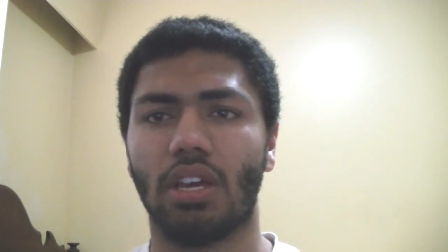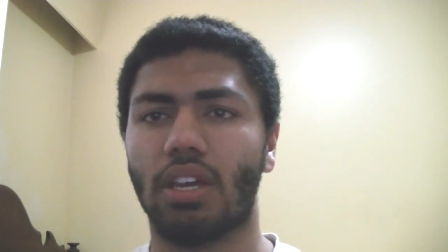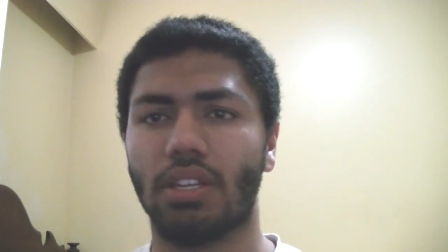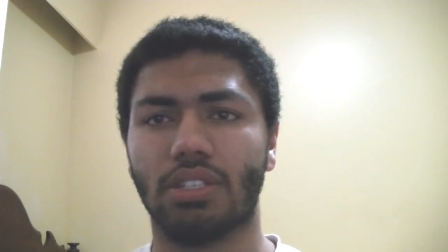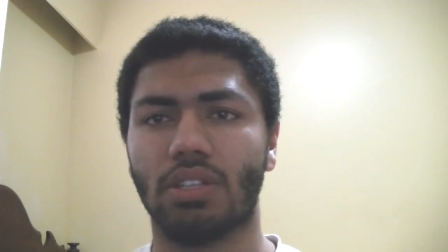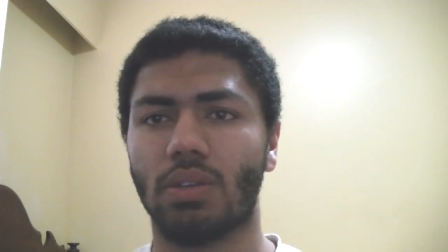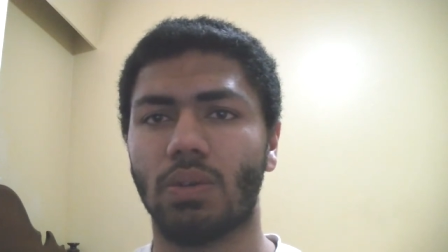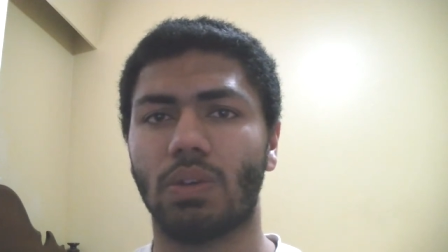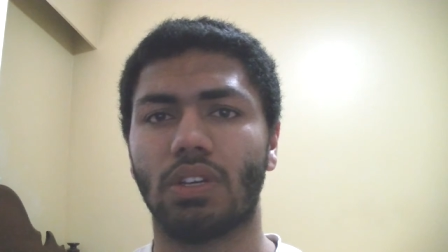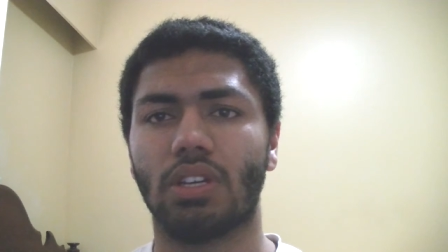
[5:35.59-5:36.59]

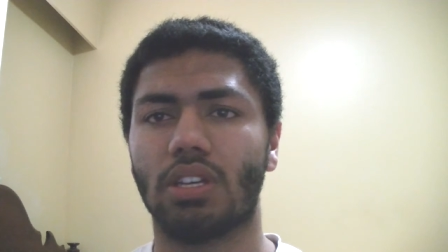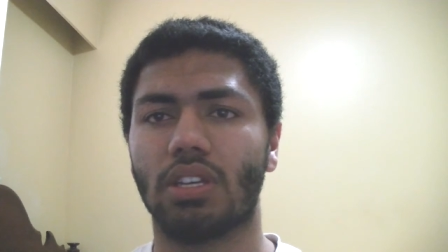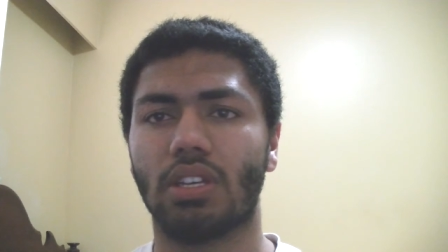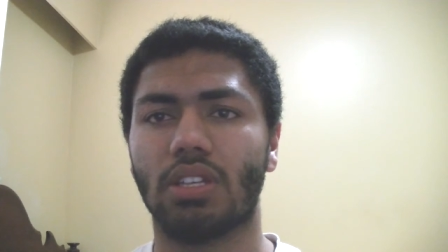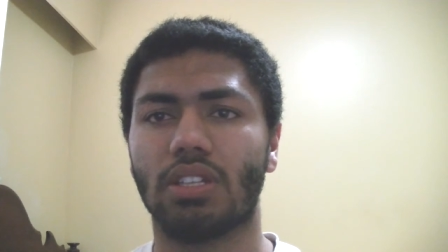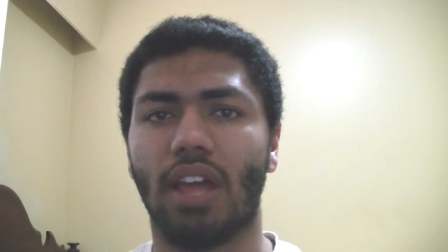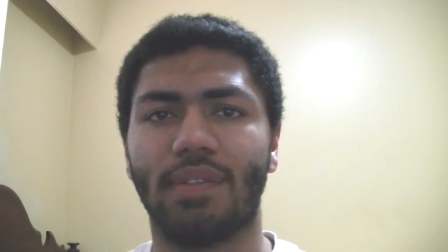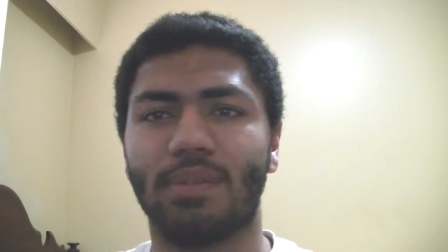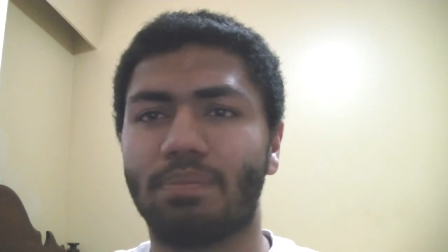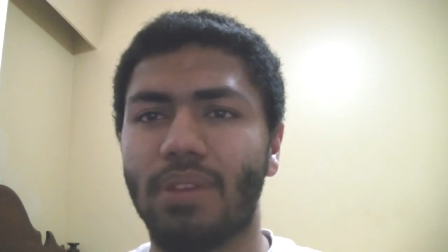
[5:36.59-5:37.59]
into his
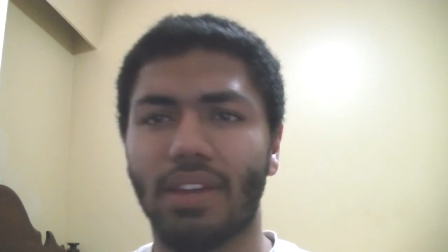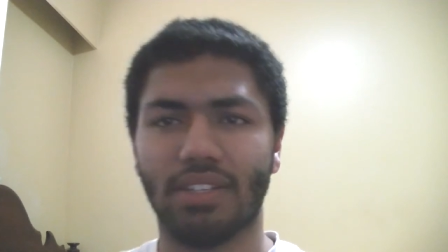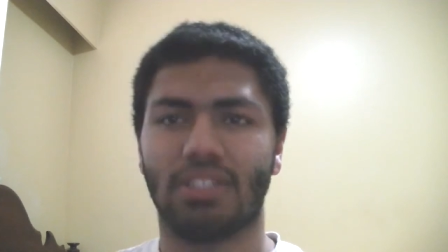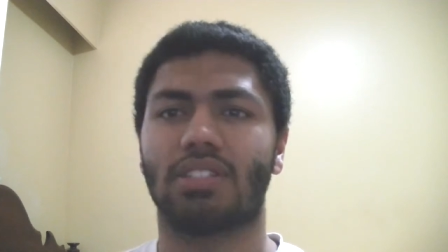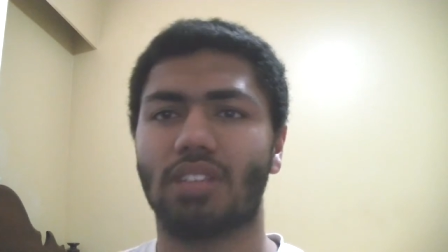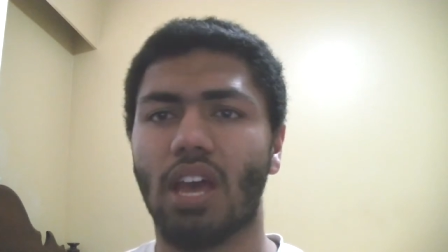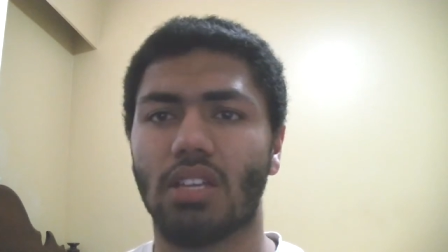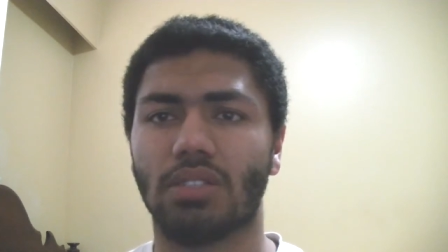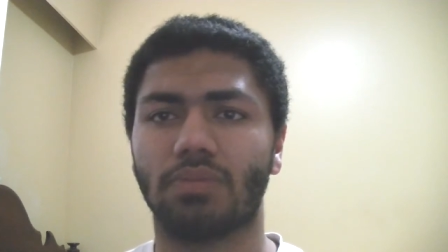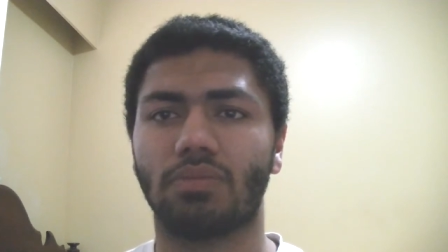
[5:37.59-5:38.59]
life's biggest
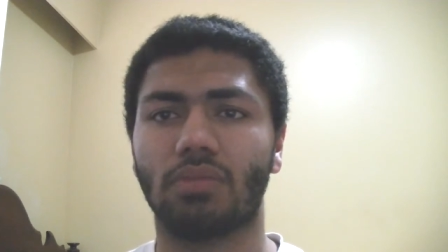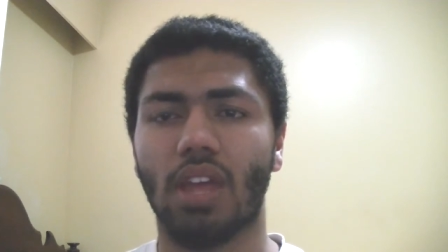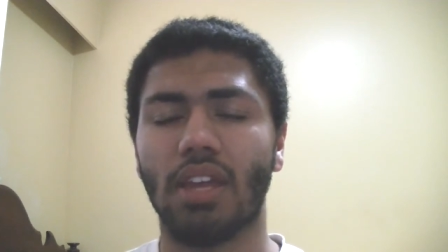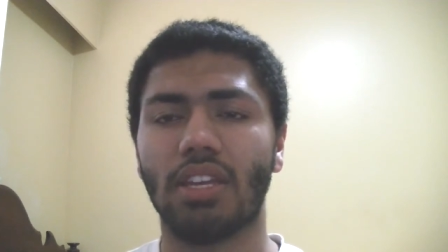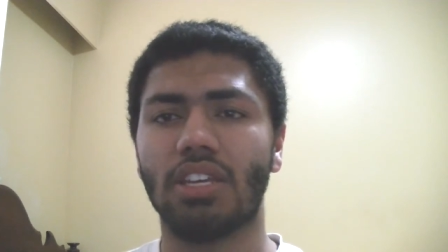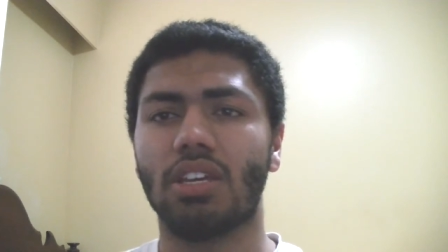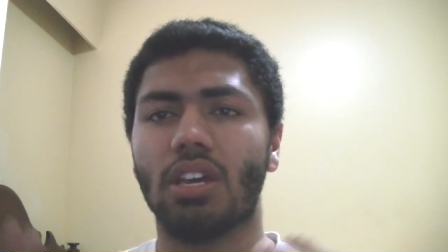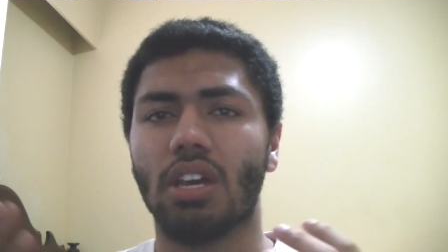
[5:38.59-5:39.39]
success. And he